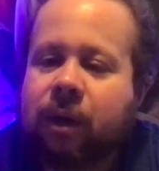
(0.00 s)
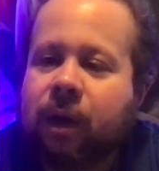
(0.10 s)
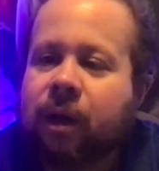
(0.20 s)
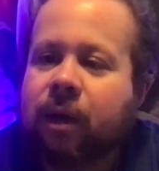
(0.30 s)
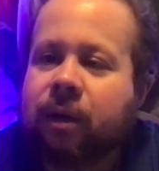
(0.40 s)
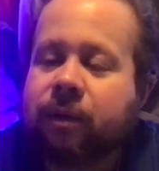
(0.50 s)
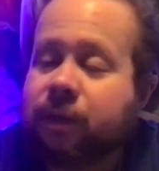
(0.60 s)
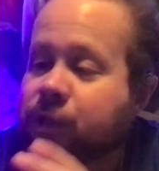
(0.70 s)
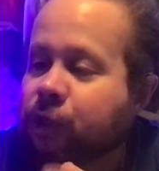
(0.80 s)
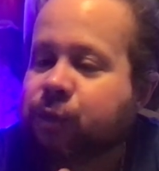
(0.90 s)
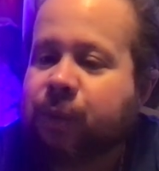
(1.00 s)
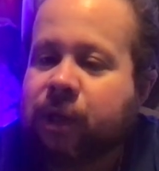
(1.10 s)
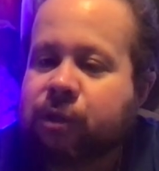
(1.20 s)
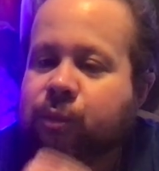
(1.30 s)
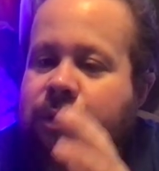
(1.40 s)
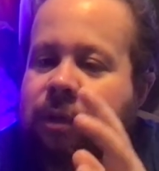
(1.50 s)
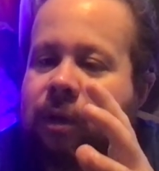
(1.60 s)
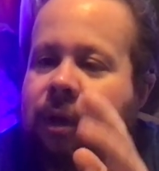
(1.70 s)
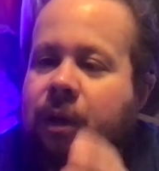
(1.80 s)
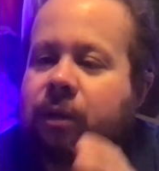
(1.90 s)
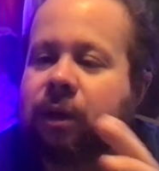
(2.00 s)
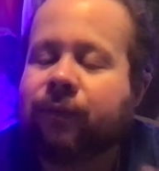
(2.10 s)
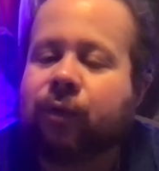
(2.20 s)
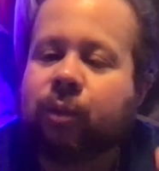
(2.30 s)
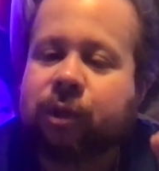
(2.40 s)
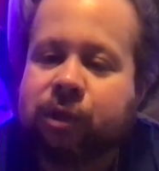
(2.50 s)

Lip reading: The anticipation one level was